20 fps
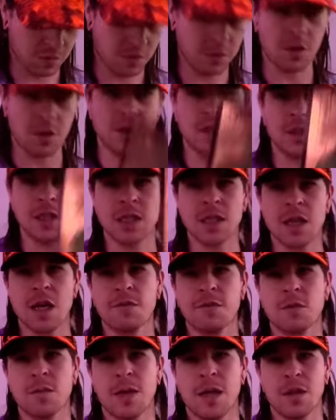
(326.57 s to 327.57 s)
There's the
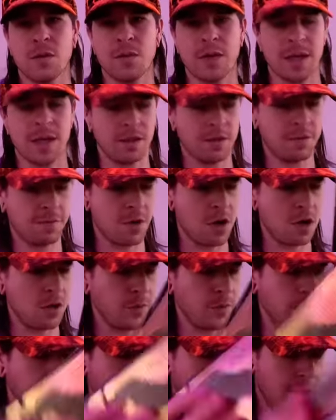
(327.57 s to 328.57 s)
devil, by the way,
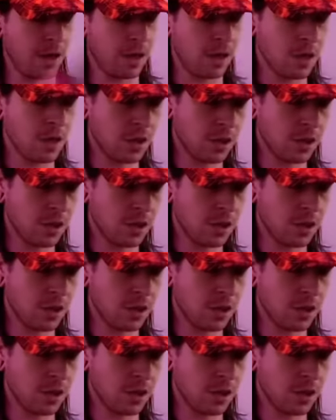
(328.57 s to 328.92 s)
following that.